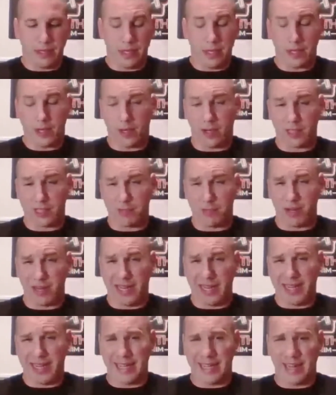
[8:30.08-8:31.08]
It costs
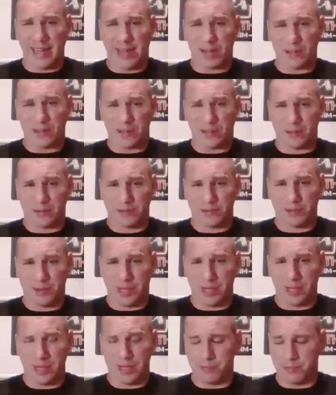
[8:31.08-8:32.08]
about $80,
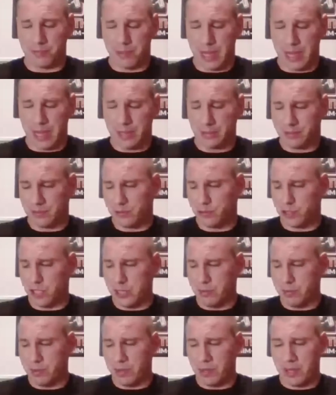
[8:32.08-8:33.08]
not
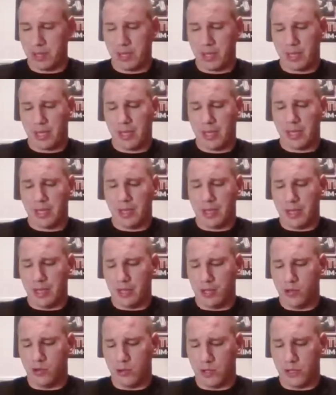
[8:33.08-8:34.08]
cheap.
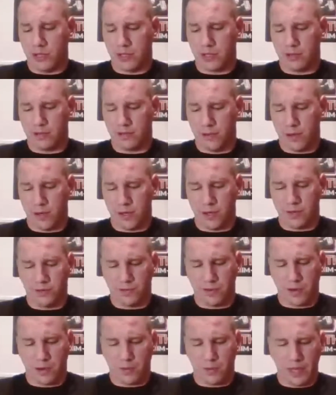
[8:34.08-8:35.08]
You can convert it
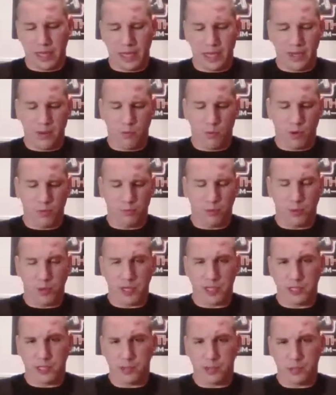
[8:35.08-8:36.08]
from a 1
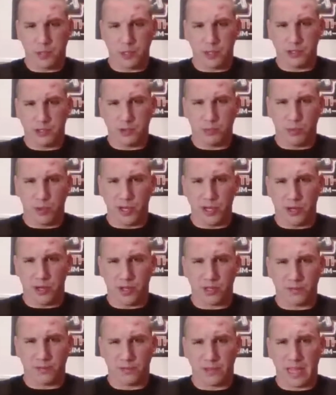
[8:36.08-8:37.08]
point to a 2 point
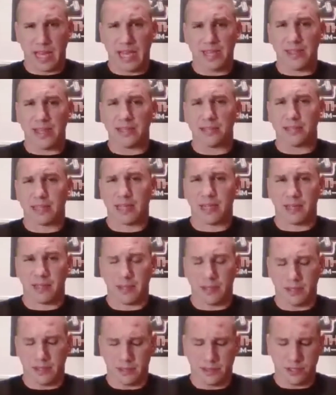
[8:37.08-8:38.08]
on the fly. That's kind
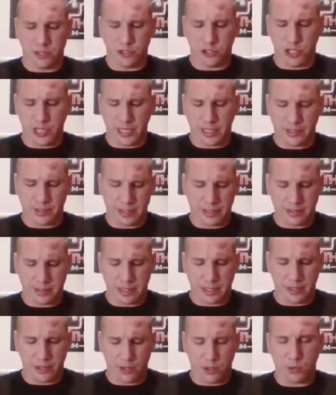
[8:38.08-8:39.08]
of the shtick. That's
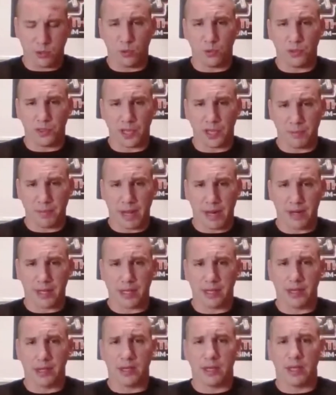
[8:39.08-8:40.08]
kind of the cool thing about
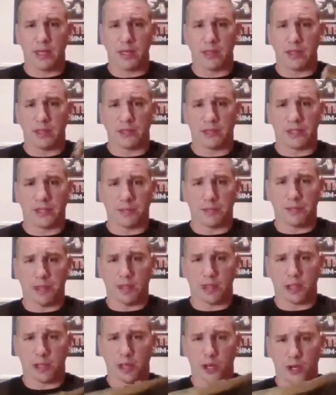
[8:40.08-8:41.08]
it. This is the
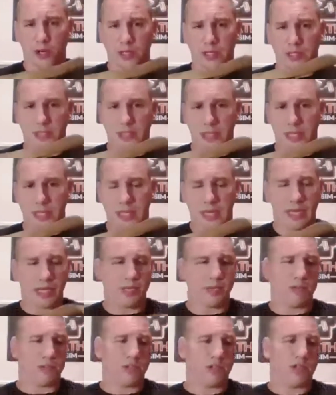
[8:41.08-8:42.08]
current sling I
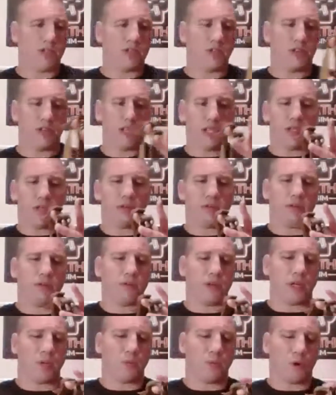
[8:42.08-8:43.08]
use on duty
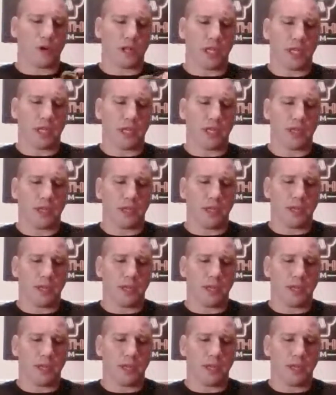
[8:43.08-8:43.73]
when I'm working.